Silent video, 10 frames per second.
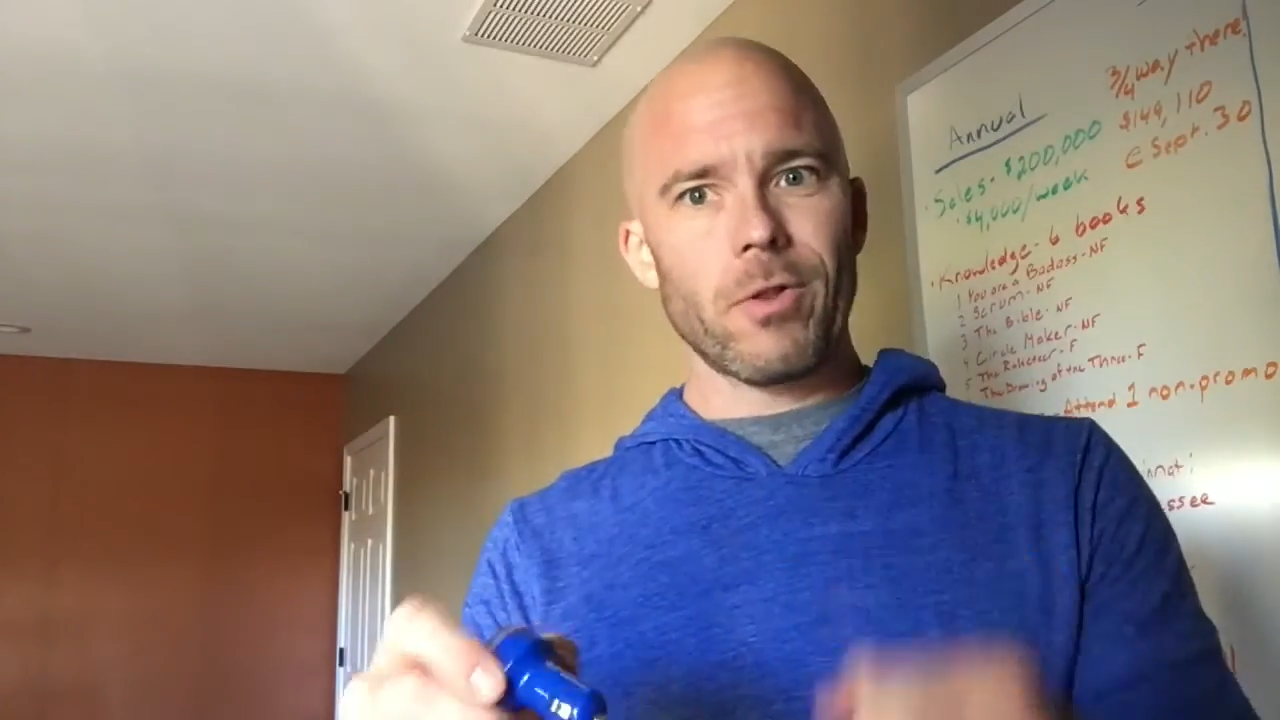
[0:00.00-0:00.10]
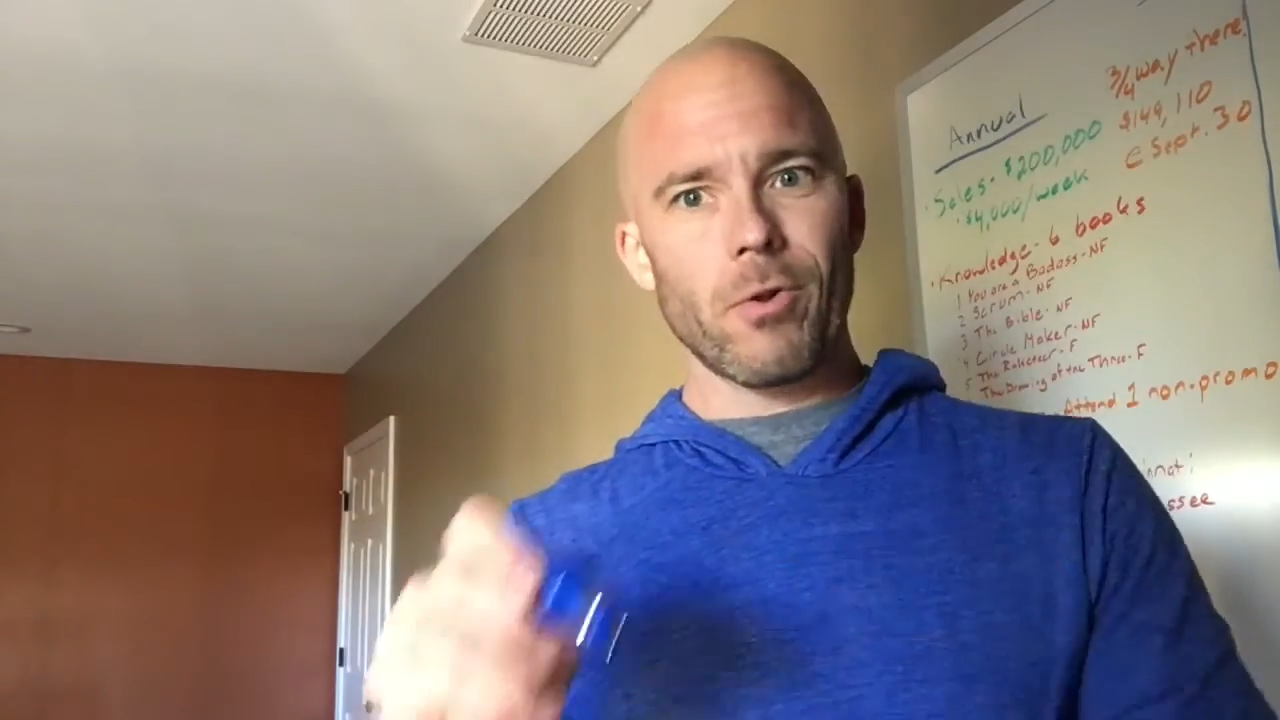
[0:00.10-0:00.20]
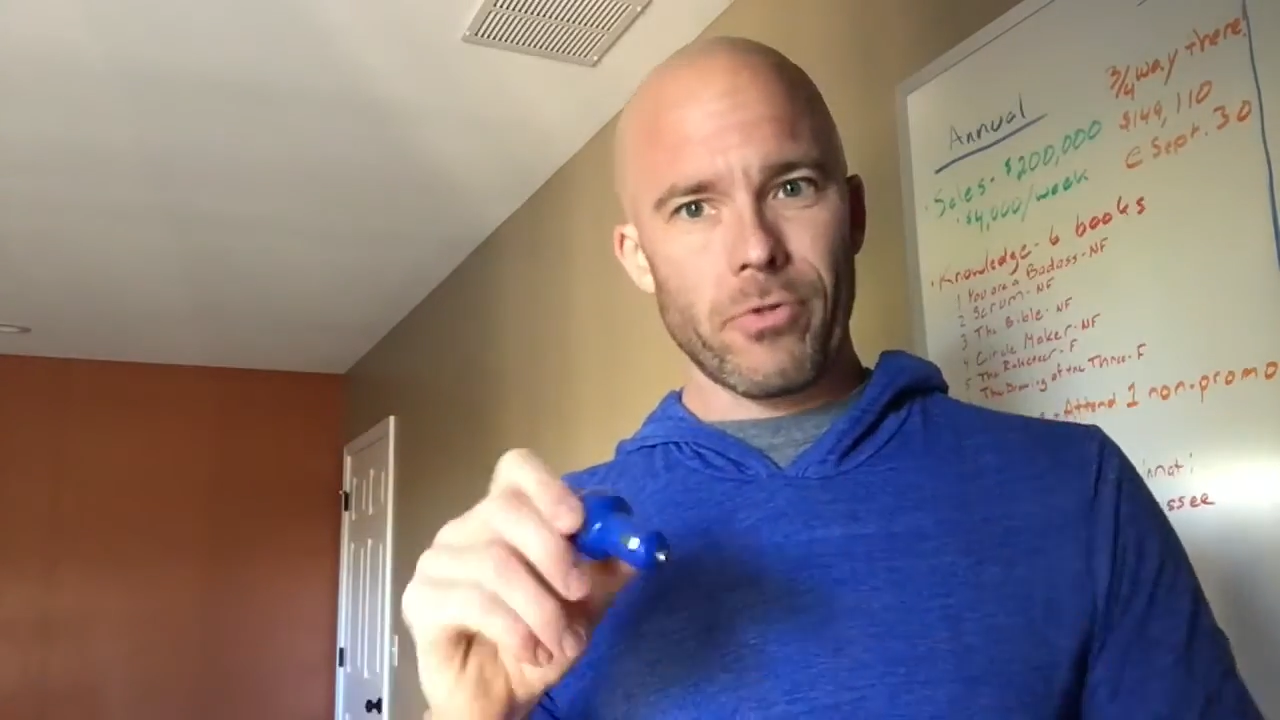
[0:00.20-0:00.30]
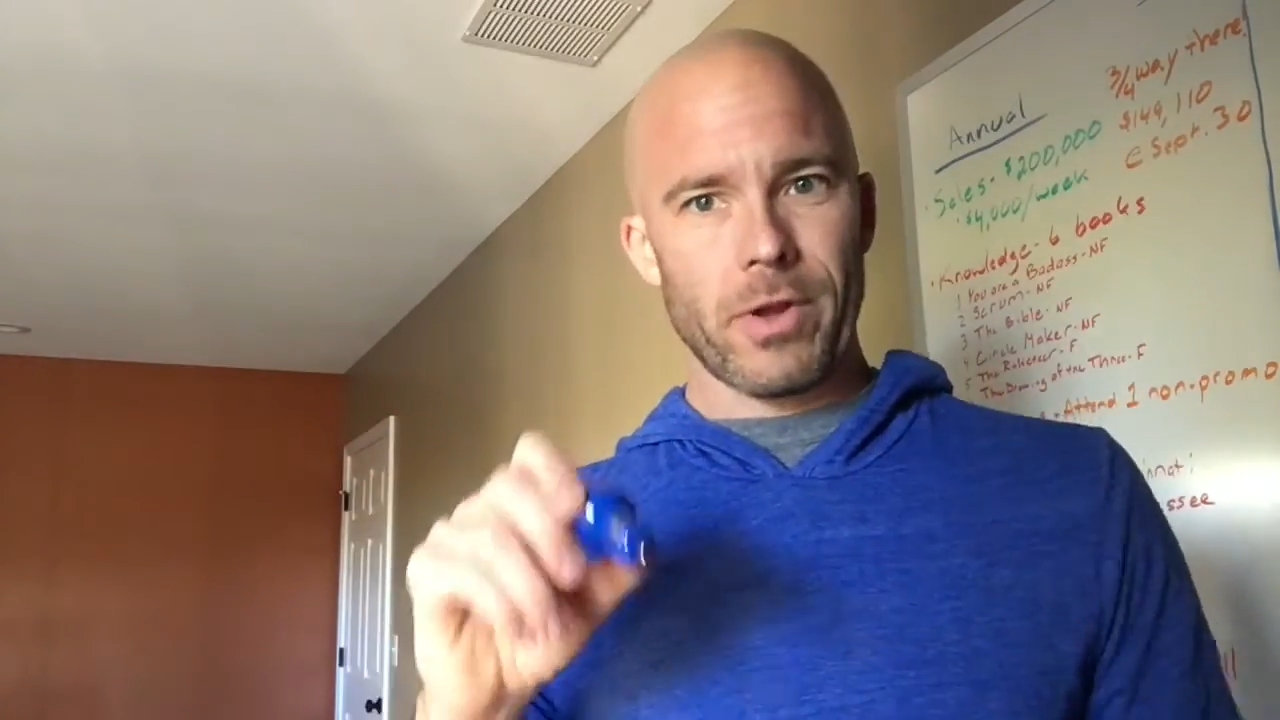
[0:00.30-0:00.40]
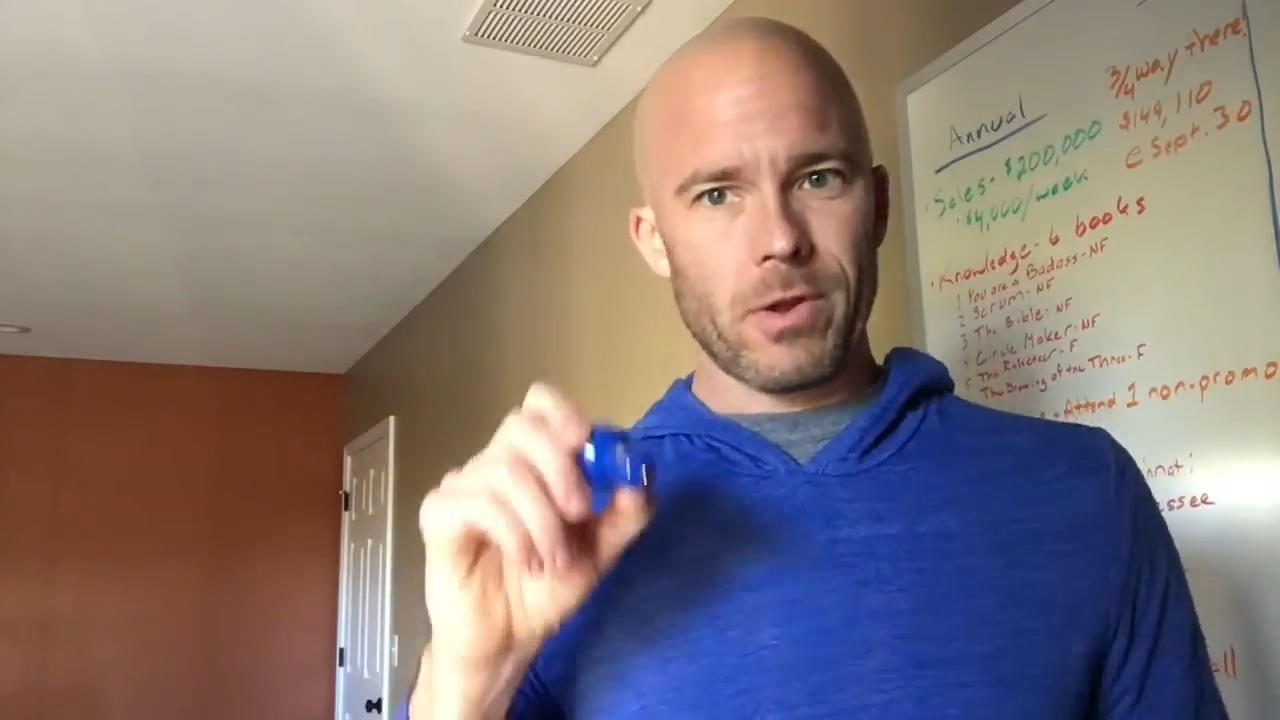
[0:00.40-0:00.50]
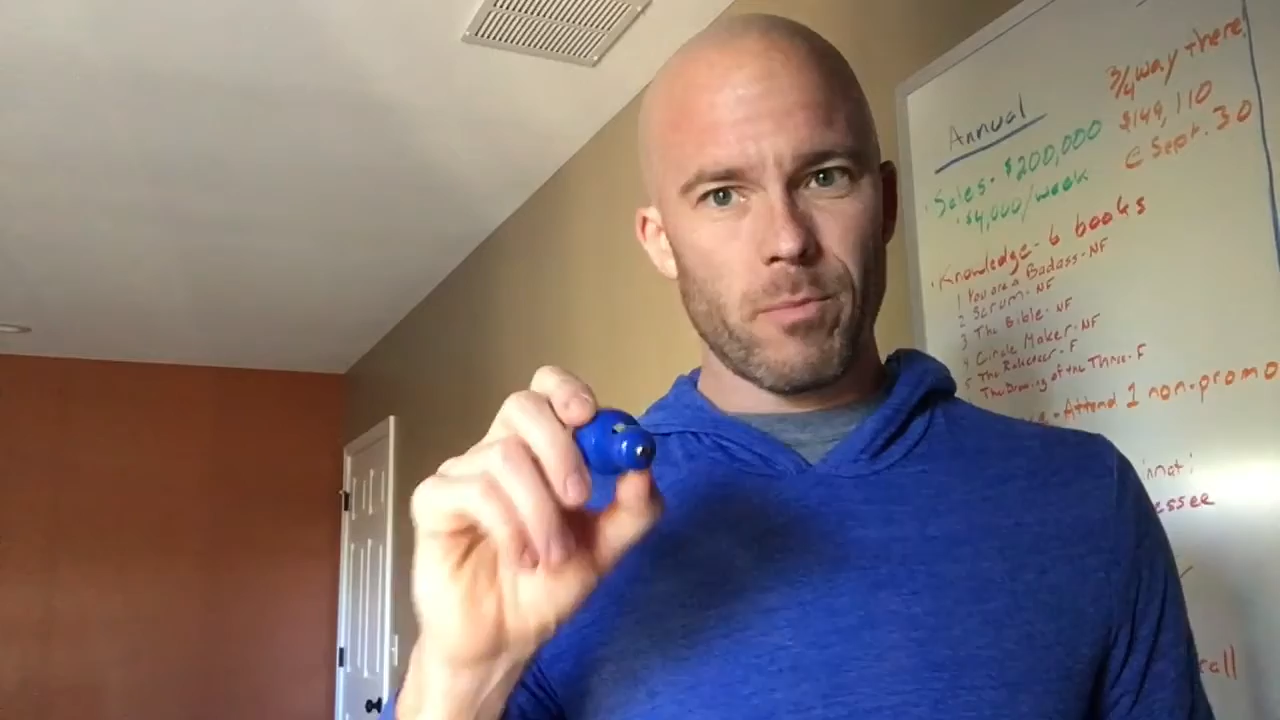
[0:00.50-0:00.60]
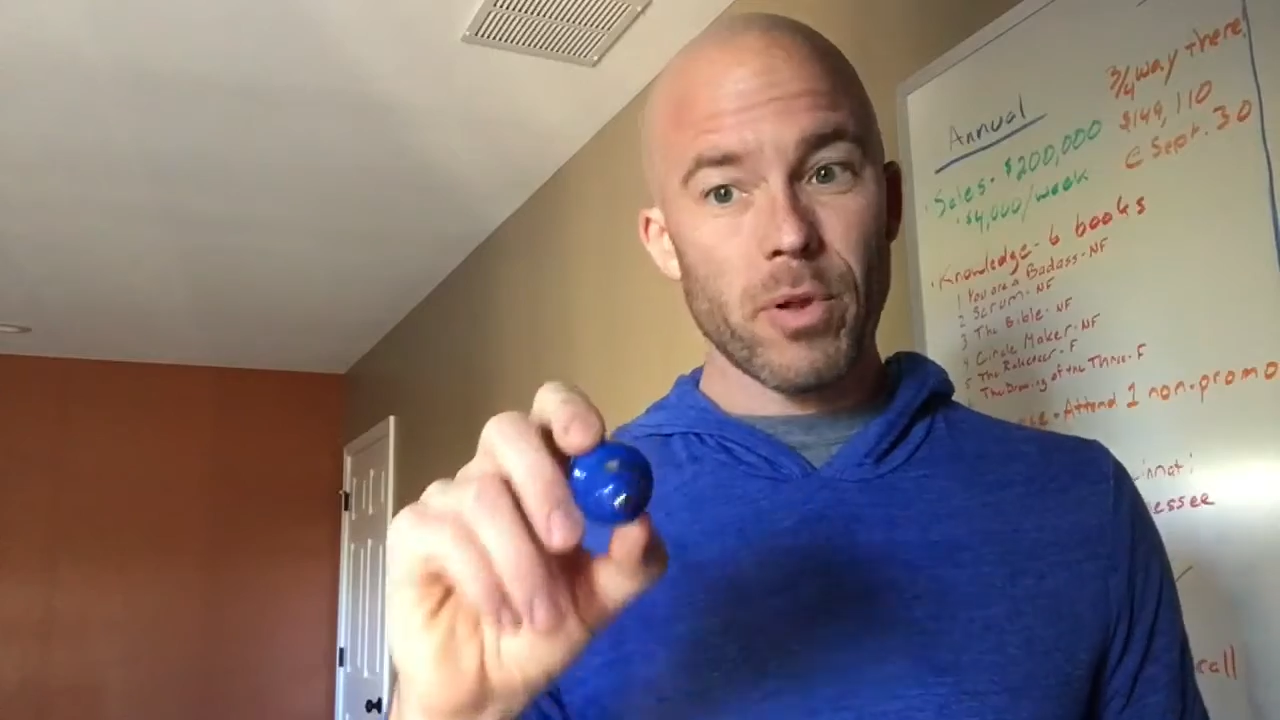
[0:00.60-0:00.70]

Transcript: little thing you